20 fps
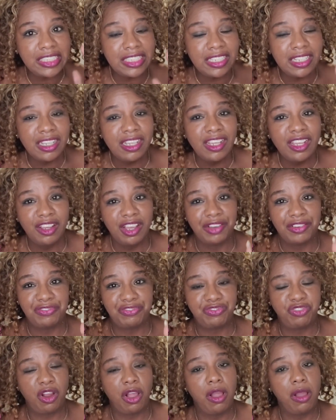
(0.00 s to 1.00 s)
from
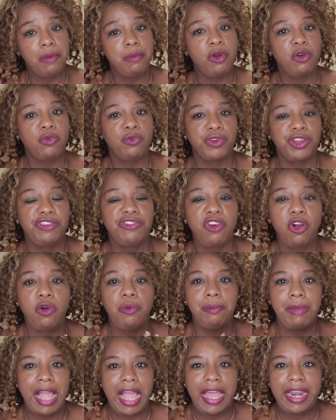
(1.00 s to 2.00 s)
Revomadic,
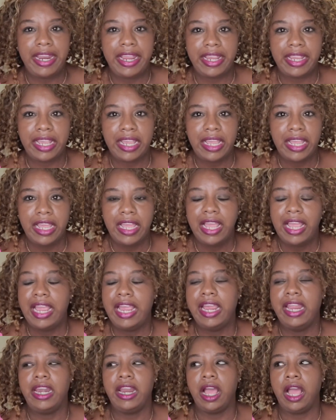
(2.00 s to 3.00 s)
and
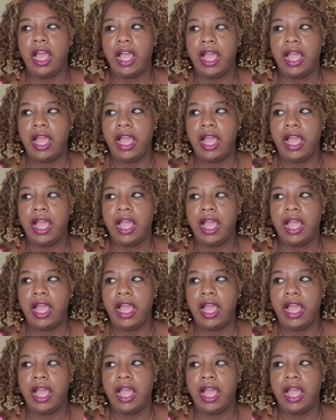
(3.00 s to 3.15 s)
I